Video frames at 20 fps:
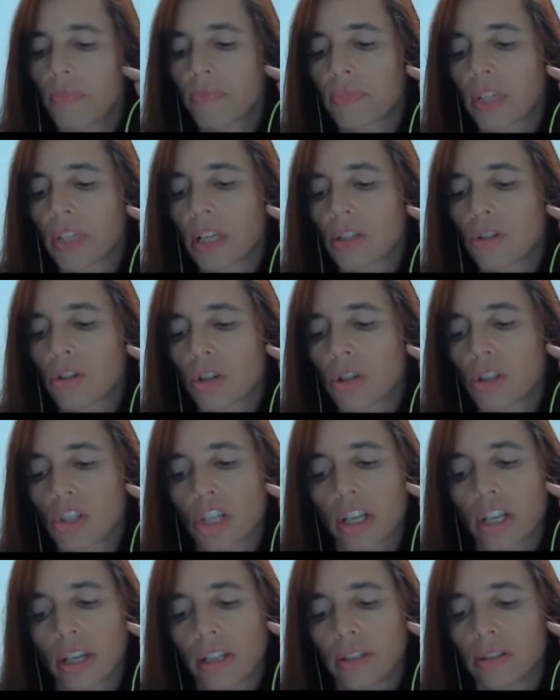
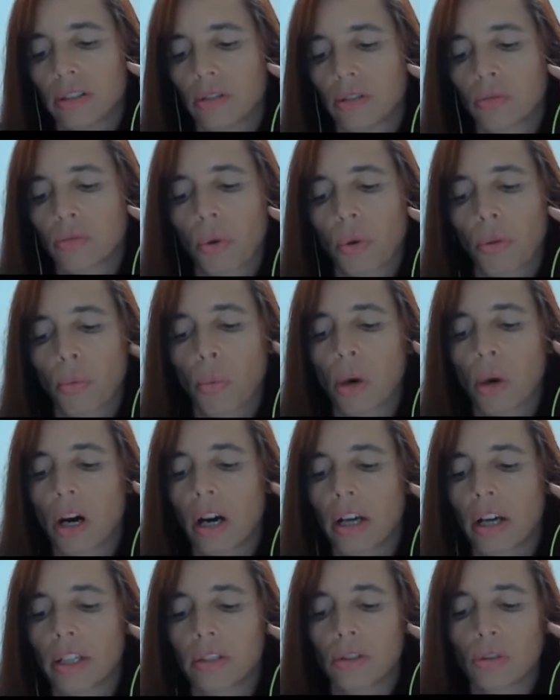associated with
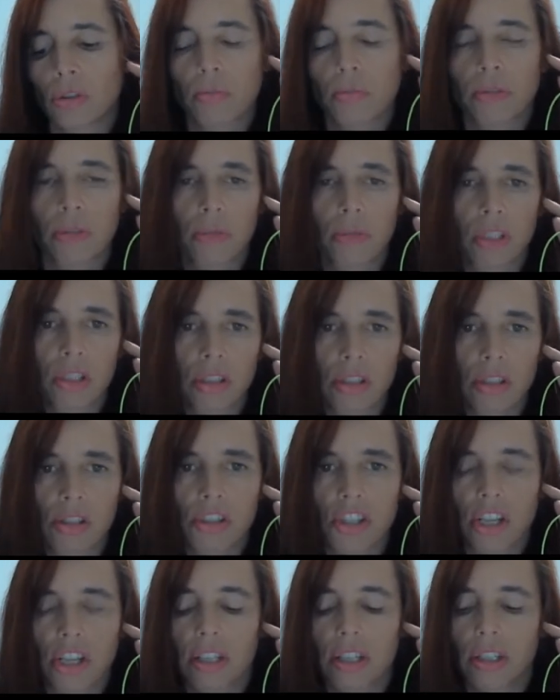white
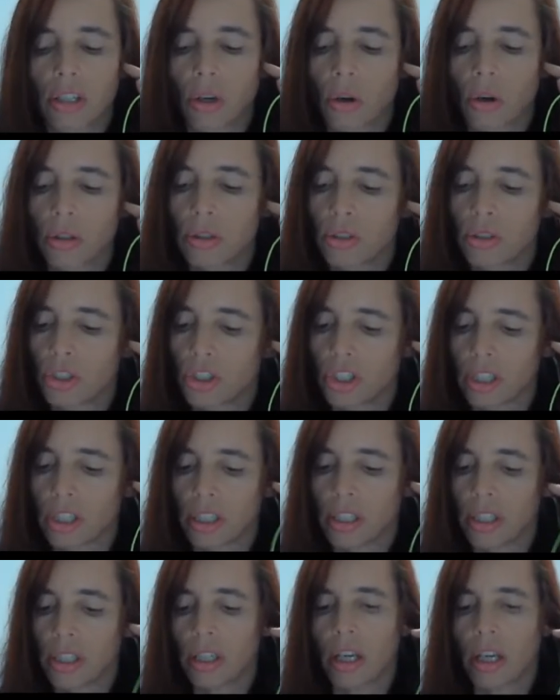supremacist
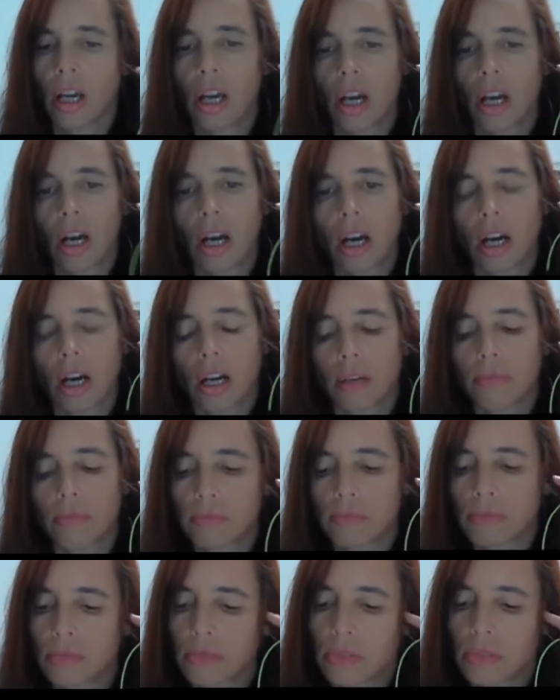ideology.
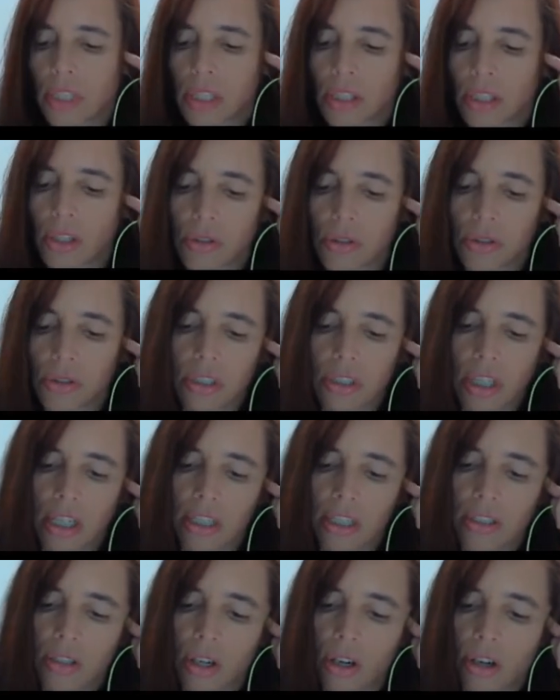They use
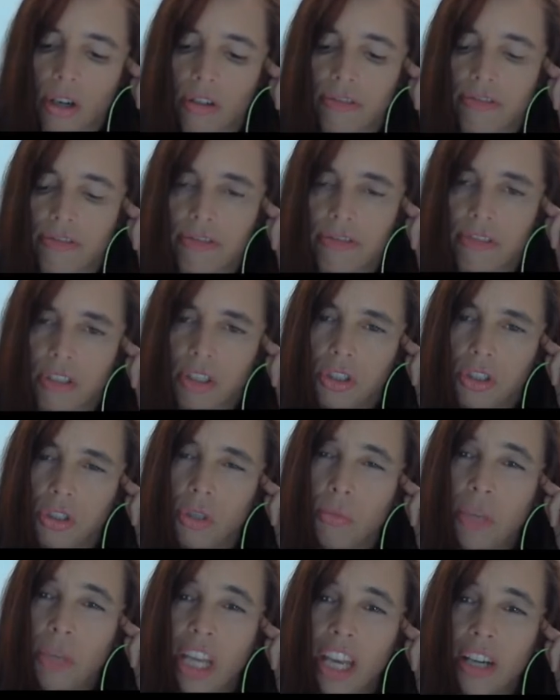kind of
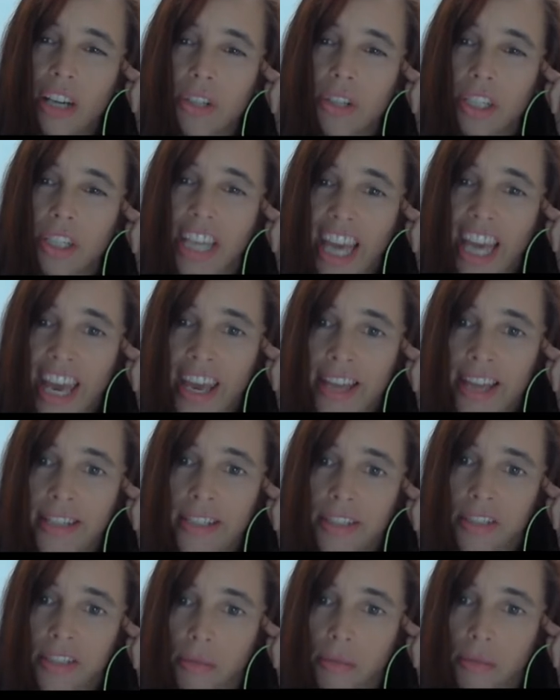numeric
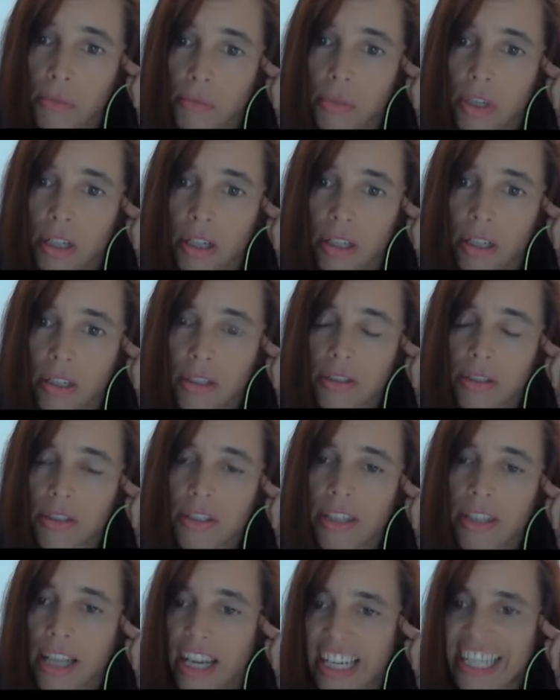hate symbols
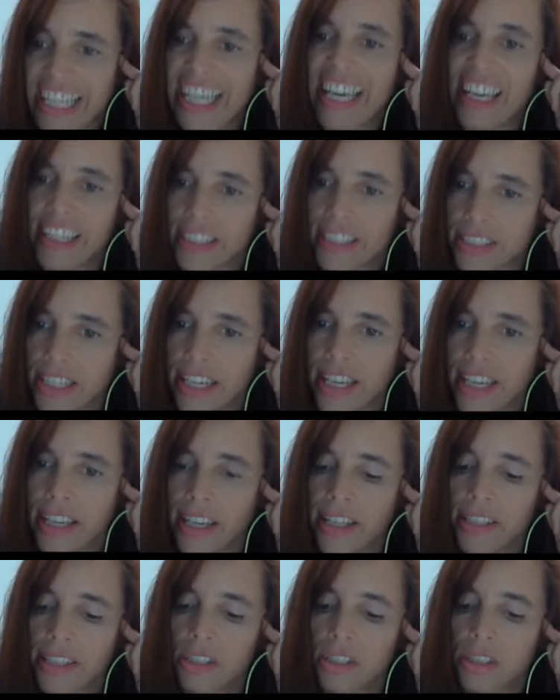like
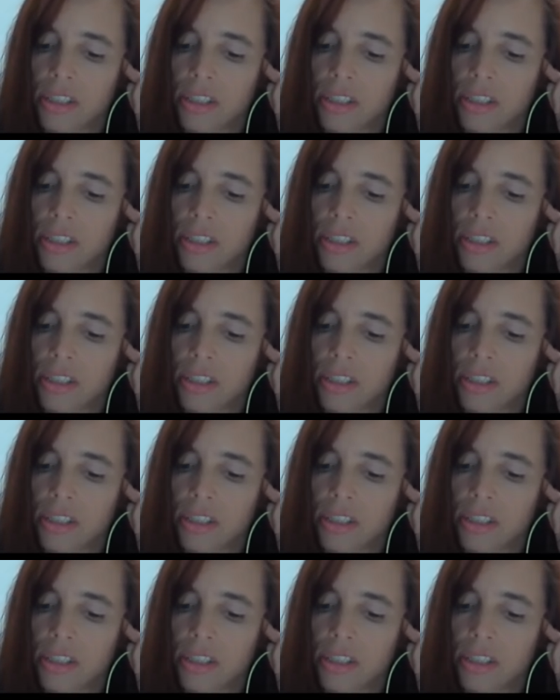88,